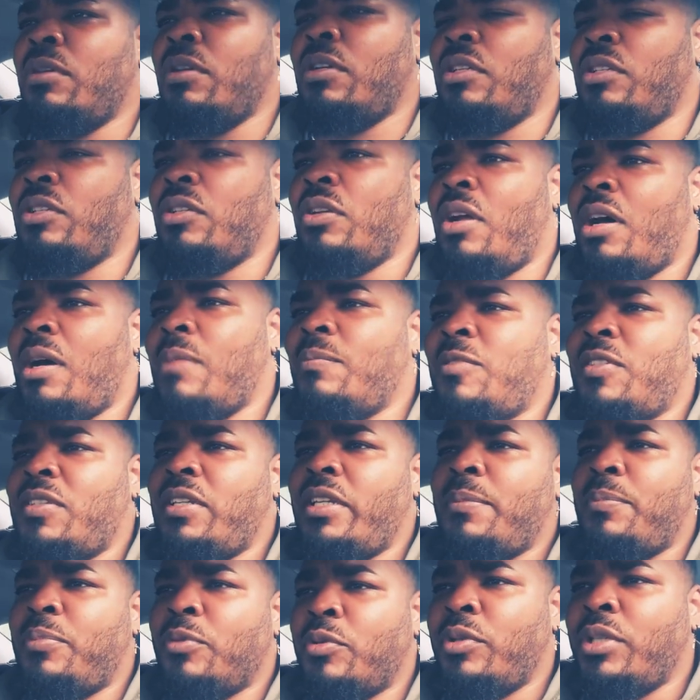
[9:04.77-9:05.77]
You know, I'm
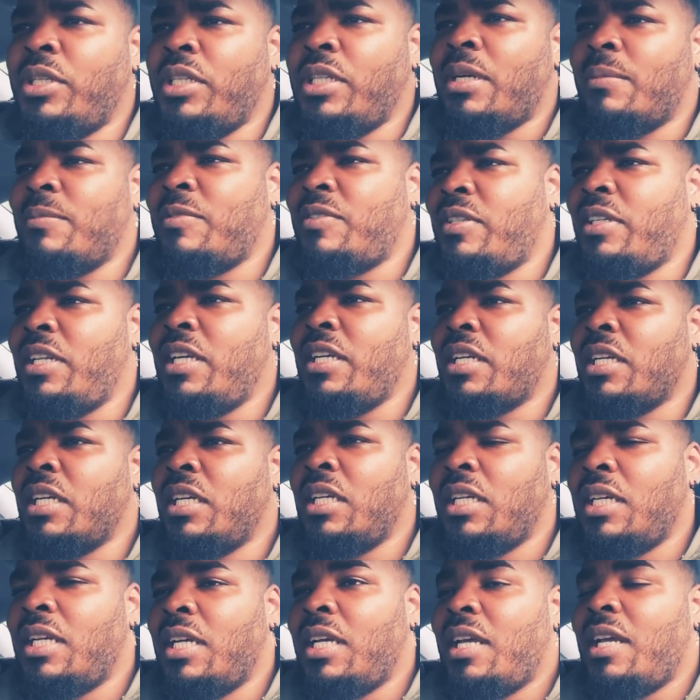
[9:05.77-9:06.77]
slippery, I'm slick.
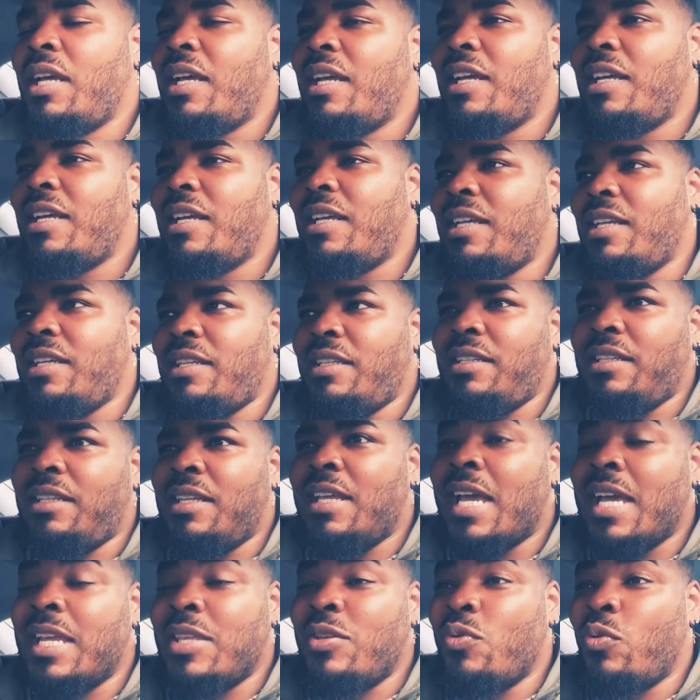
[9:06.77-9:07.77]

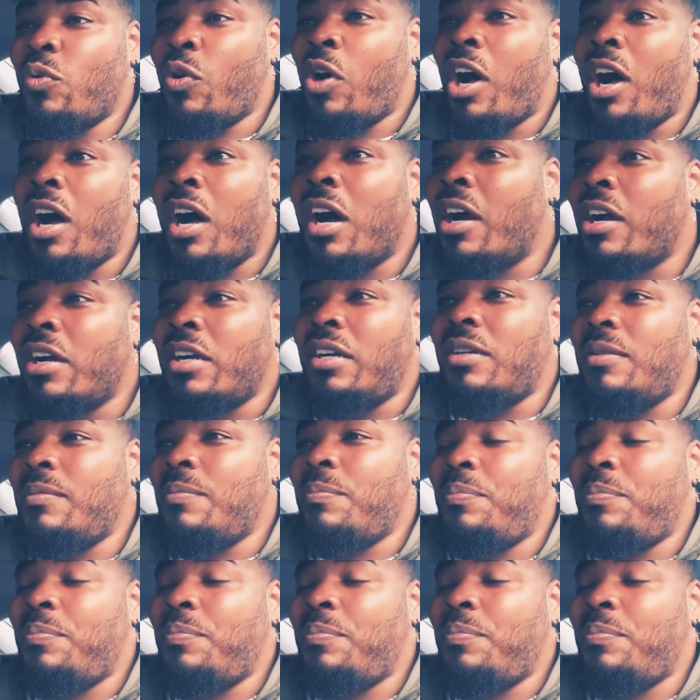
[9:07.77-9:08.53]
Yeah, you are,